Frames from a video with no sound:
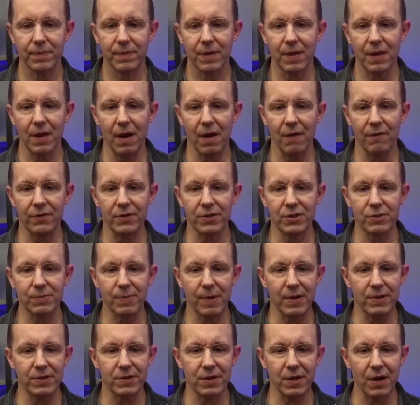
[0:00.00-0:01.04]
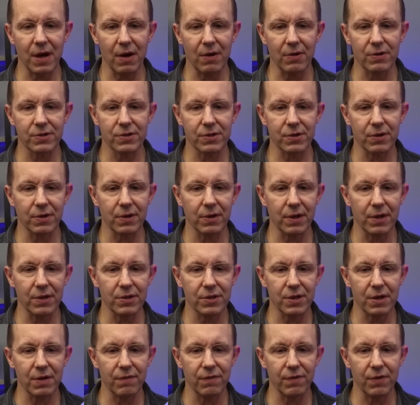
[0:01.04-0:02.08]
The oven space and air
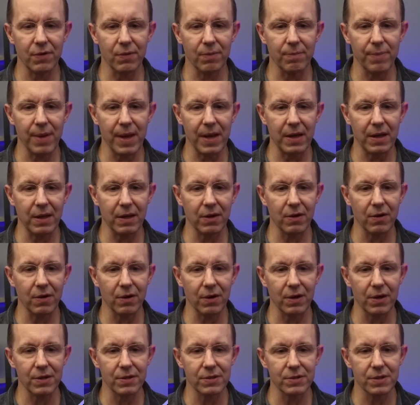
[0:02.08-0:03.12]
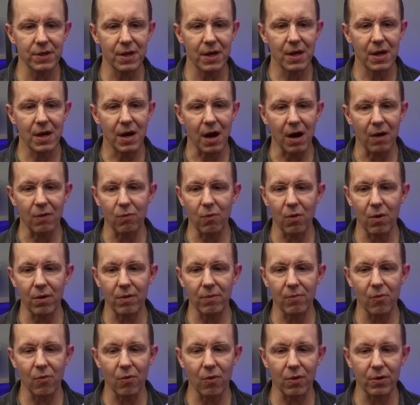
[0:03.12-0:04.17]
circulation, if you're baking cookies on one or
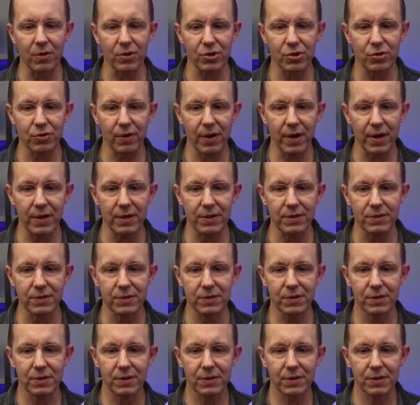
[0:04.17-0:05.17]
more trays,